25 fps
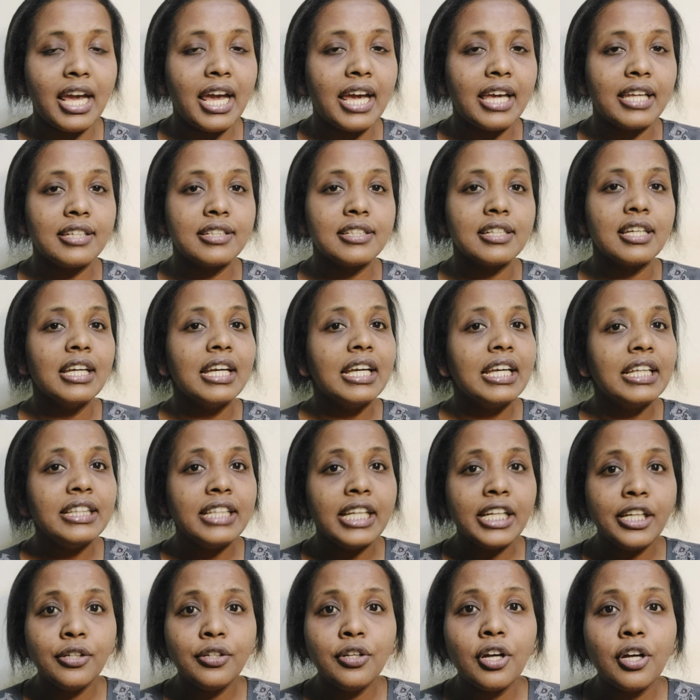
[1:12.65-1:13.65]
and
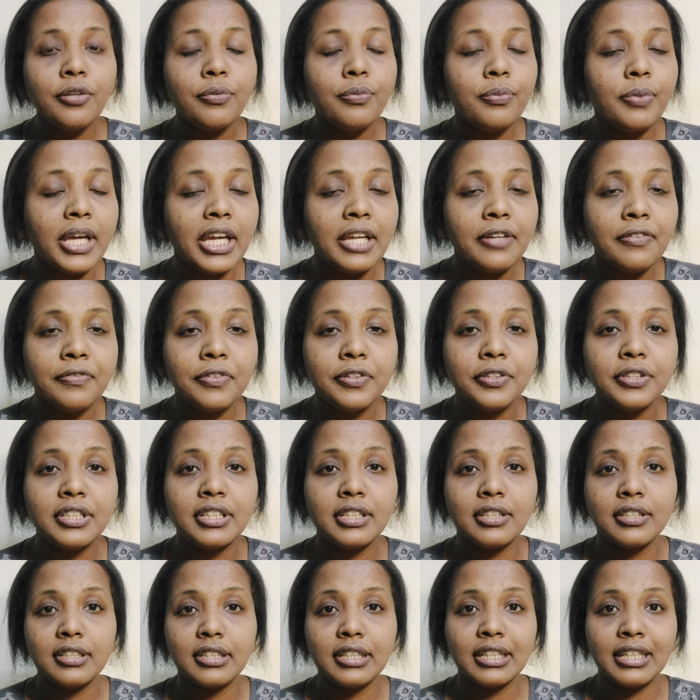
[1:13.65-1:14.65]
they do not wait for
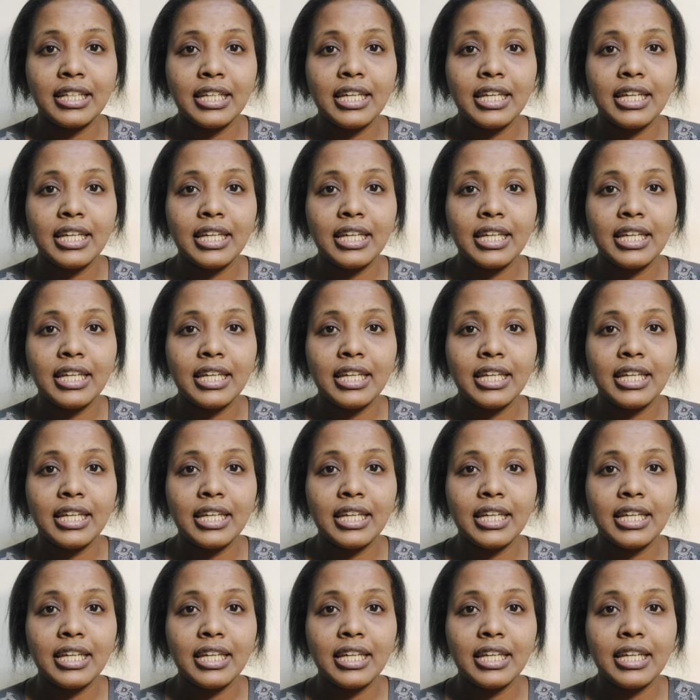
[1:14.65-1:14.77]
the